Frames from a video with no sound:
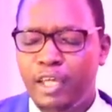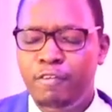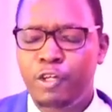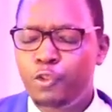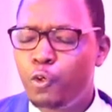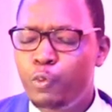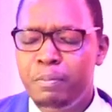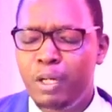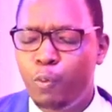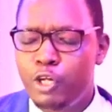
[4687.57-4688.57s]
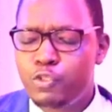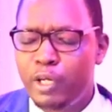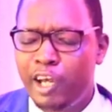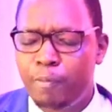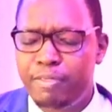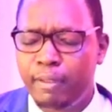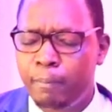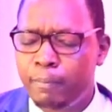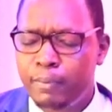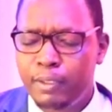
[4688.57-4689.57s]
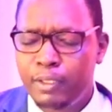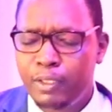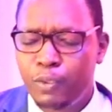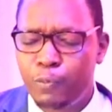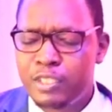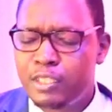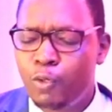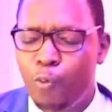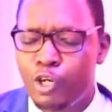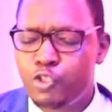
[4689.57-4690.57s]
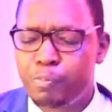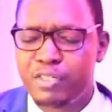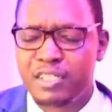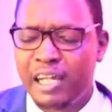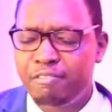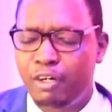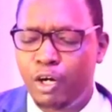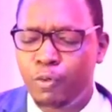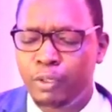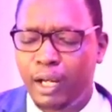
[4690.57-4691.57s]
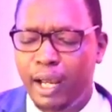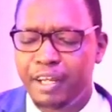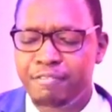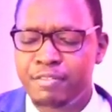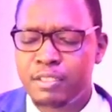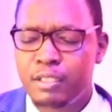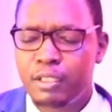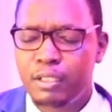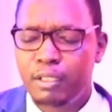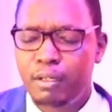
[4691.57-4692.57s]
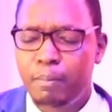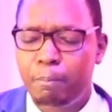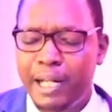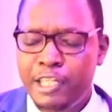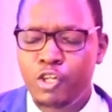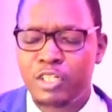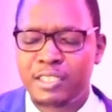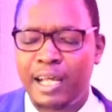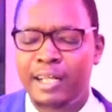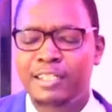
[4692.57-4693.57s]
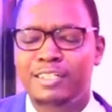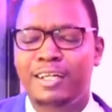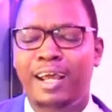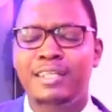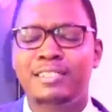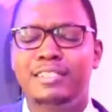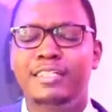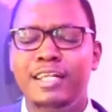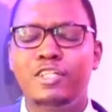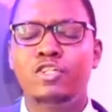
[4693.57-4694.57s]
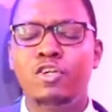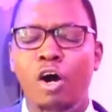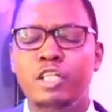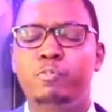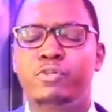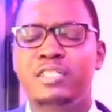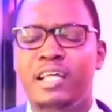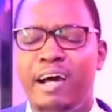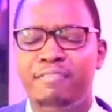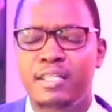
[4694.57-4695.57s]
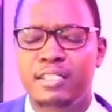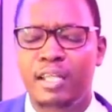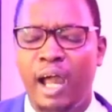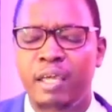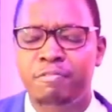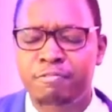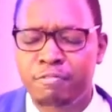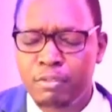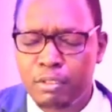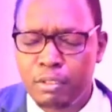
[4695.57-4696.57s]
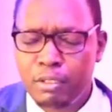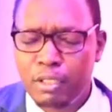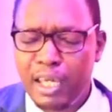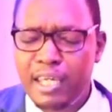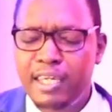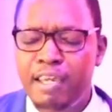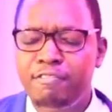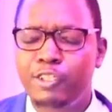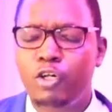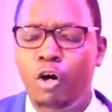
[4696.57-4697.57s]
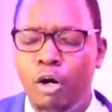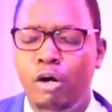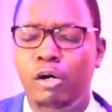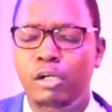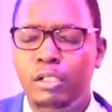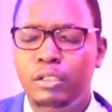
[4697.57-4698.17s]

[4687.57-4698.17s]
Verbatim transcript: even though we may want to help them, we still want to preserve our own lives. But your son Christ did not preserve his life. He gave it all